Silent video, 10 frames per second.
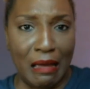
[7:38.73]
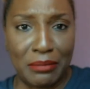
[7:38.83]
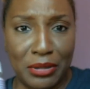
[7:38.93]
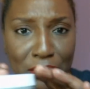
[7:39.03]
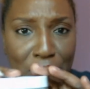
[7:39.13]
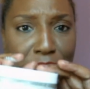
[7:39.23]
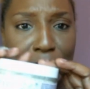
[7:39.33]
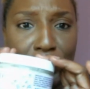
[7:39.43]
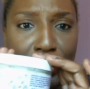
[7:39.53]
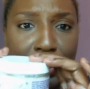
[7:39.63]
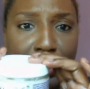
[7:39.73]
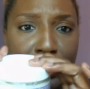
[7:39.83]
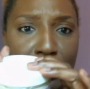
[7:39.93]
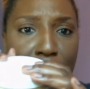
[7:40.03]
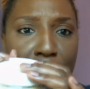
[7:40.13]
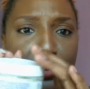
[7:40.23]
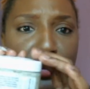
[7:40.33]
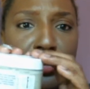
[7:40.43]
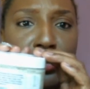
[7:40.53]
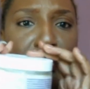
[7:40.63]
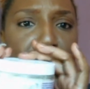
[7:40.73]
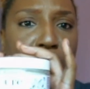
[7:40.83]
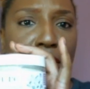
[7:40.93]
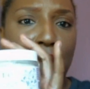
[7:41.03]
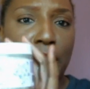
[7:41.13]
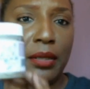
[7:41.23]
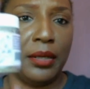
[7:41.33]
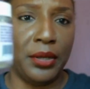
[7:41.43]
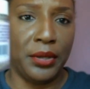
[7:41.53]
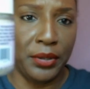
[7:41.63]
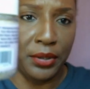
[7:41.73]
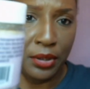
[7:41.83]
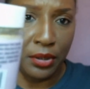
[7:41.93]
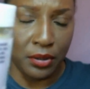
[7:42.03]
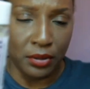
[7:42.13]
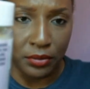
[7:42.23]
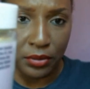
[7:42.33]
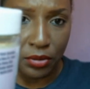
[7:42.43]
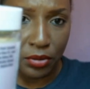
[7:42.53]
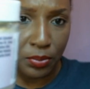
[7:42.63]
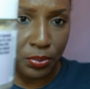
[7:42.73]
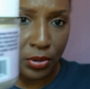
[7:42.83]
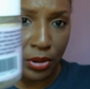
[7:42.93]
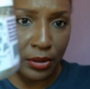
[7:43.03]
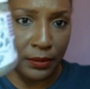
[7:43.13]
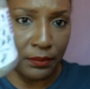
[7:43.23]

I'm so disappointed, y'all. I'm so disappointed. So disappointed.